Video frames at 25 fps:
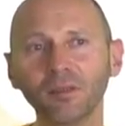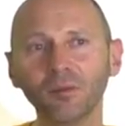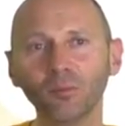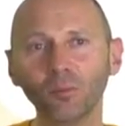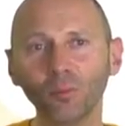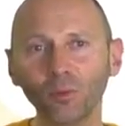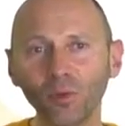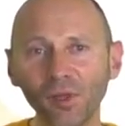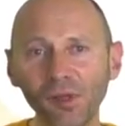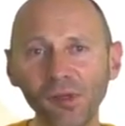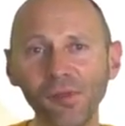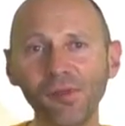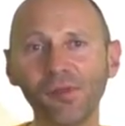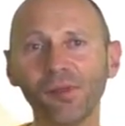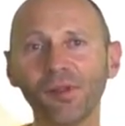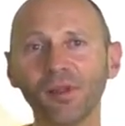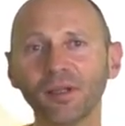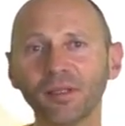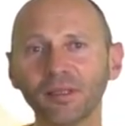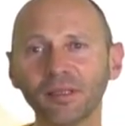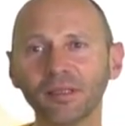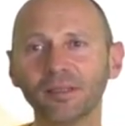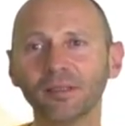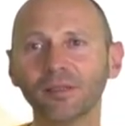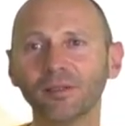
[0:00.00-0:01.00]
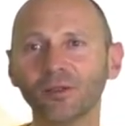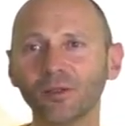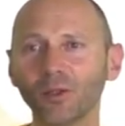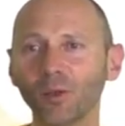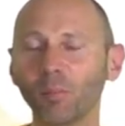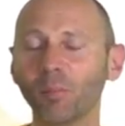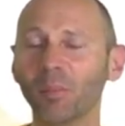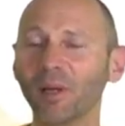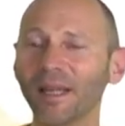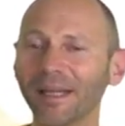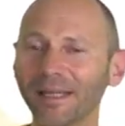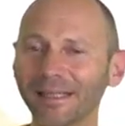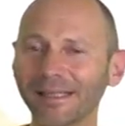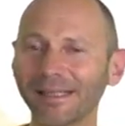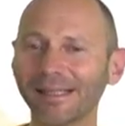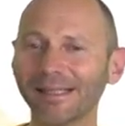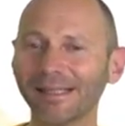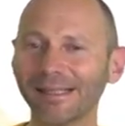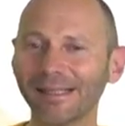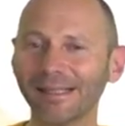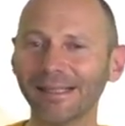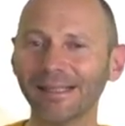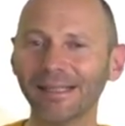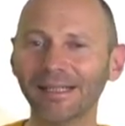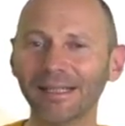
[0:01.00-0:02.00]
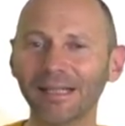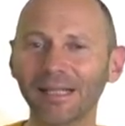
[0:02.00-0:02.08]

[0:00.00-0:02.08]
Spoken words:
with the plates,